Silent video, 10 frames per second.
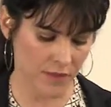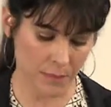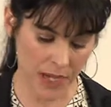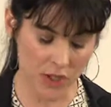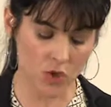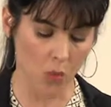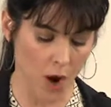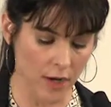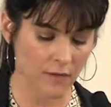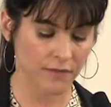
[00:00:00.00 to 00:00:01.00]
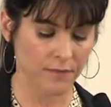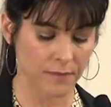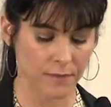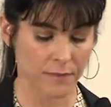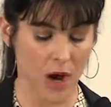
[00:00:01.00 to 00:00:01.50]
pitch one
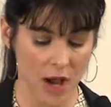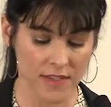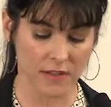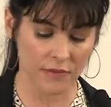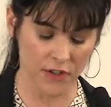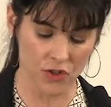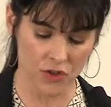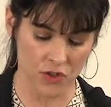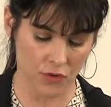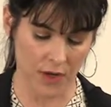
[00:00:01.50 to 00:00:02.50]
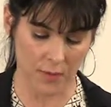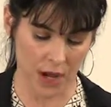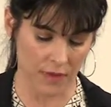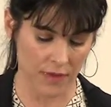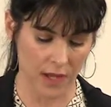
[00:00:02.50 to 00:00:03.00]
positive feature story a
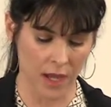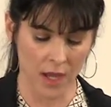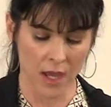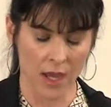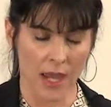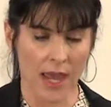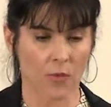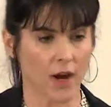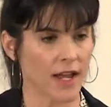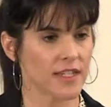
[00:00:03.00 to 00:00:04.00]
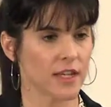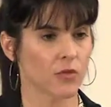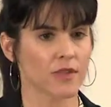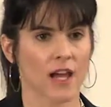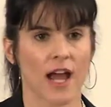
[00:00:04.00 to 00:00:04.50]
month. And what I did
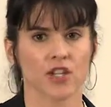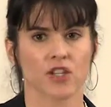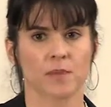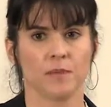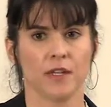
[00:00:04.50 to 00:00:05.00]
was I just